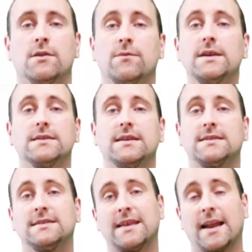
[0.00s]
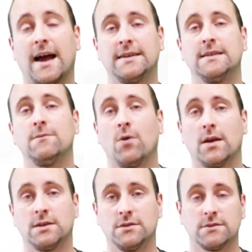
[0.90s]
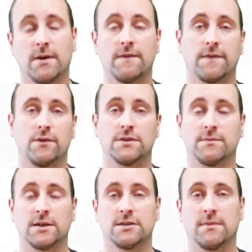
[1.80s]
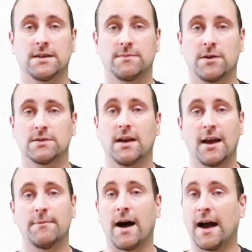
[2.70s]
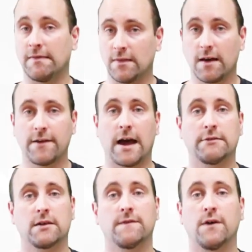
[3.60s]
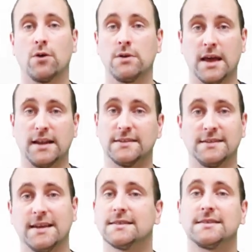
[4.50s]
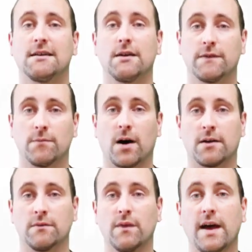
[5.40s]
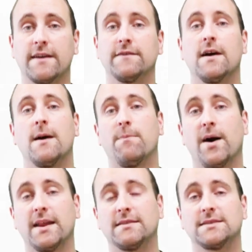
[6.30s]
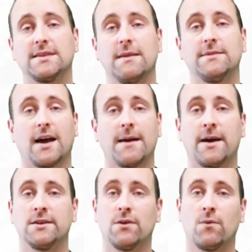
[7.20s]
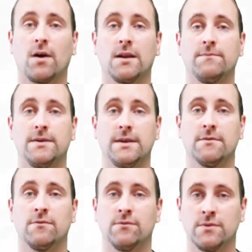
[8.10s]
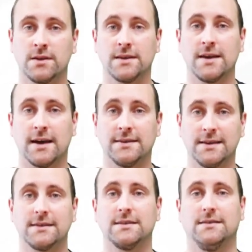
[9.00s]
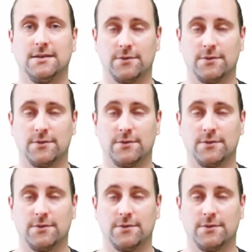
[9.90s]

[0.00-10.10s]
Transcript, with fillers: The reason is, is that I didn't want to use my phone as much in my spare time. I love having a phone and it's necessary for modern life, but at the same time, I don't want to be really addicted